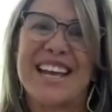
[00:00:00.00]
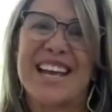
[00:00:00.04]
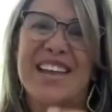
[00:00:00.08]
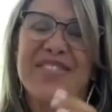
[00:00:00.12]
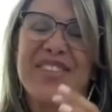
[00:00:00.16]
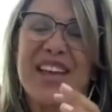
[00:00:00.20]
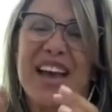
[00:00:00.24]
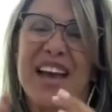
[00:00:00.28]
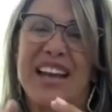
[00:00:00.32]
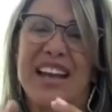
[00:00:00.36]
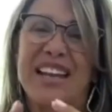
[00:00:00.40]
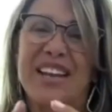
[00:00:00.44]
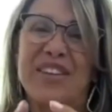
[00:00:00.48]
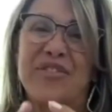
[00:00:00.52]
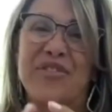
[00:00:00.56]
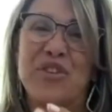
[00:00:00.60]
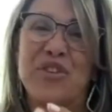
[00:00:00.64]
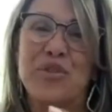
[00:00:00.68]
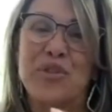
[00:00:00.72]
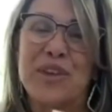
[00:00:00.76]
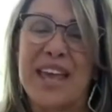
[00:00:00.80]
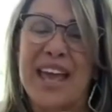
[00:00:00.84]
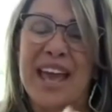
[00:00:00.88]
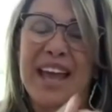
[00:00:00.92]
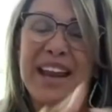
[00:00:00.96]
that if you
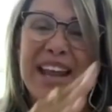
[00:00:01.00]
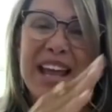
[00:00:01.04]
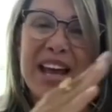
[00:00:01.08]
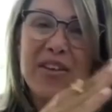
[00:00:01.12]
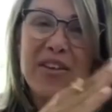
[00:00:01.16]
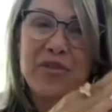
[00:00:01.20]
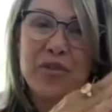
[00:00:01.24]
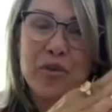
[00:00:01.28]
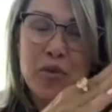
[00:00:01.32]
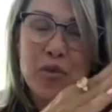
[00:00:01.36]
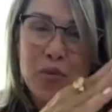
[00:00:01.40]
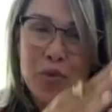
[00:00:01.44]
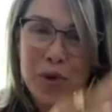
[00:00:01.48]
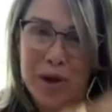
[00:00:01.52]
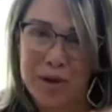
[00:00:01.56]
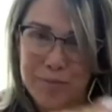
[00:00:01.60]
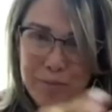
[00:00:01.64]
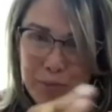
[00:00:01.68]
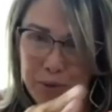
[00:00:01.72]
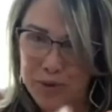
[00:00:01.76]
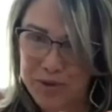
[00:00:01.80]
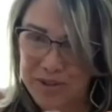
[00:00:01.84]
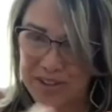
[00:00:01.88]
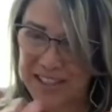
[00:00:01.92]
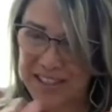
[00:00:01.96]
can not have one
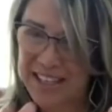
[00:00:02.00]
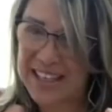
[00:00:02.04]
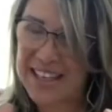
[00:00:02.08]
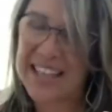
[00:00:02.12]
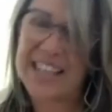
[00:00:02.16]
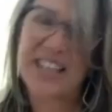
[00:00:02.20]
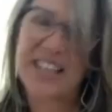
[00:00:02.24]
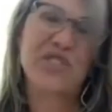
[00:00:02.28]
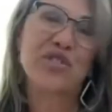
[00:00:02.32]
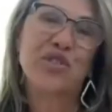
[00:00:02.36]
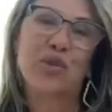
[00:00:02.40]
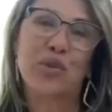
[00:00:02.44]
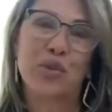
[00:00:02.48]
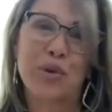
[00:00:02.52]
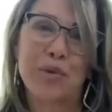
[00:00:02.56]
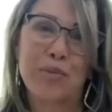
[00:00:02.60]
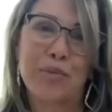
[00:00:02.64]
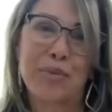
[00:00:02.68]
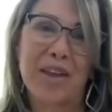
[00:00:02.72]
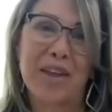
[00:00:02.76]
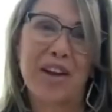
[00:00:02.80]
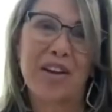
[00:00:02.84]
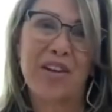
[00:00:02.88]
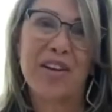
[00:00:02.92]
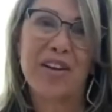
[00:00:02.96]
person in each group
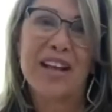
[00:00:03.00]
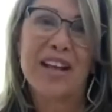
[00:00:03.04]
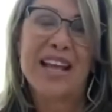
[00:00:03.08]
there,